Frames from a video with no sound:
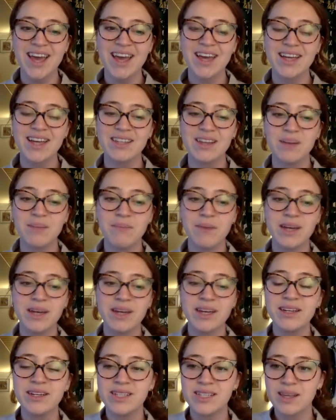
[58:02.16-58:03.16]
is on
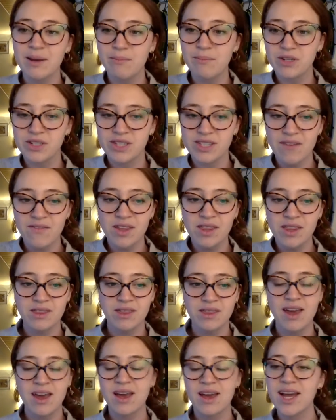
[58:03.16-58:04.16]
Monday, December 7th.
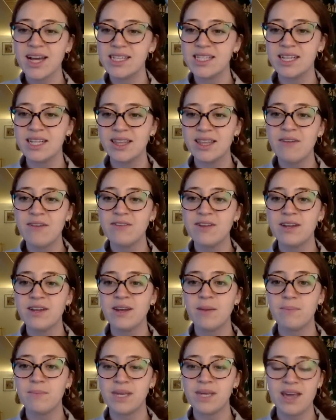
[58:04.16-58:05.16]
It's 11
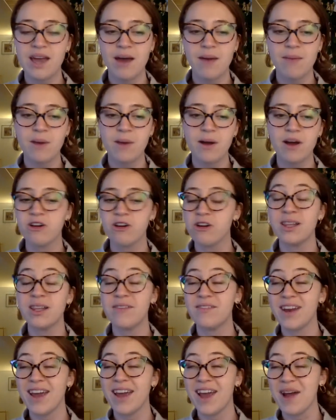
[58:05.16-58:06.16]
p.m. or
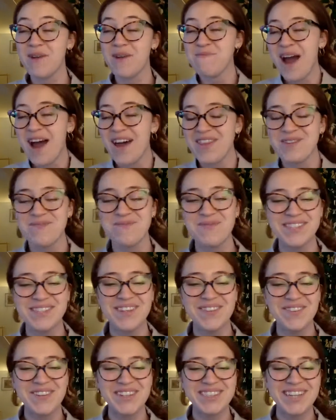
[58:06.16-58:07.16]
11 a.m. rather
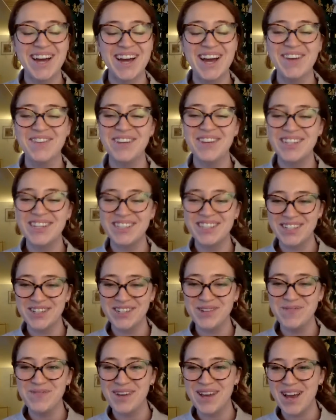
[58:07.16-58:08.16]
Pacific time and
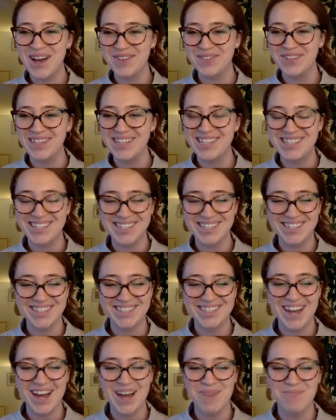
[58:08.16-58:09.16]
2 p.m. Eastern
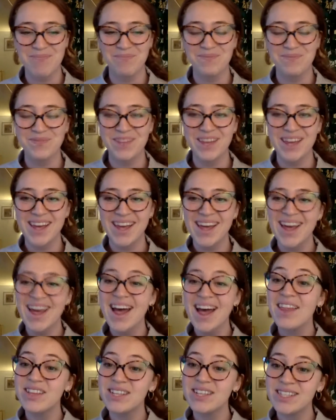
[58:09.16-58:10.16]
time.
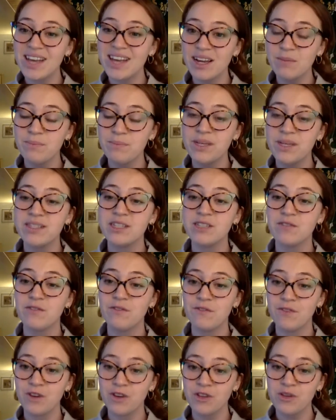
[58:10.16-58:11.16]
The second piece is
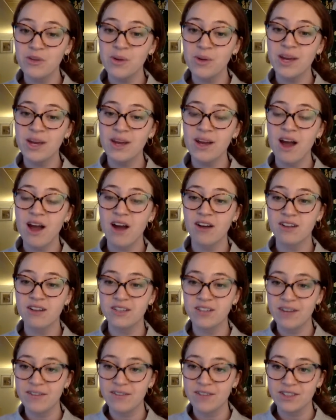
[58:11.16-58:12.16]
furthering our
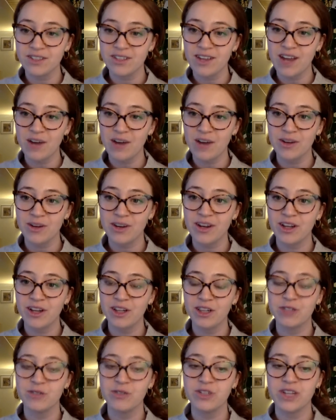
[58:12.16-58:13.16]
diversity, equity, and
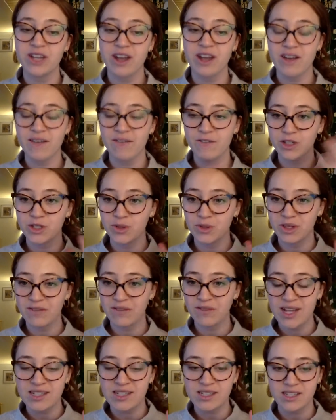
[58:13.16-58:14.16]
inclusion virtual
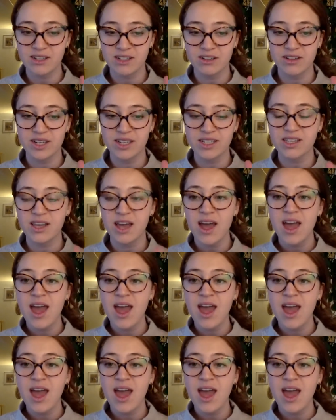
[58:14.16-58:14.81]
event series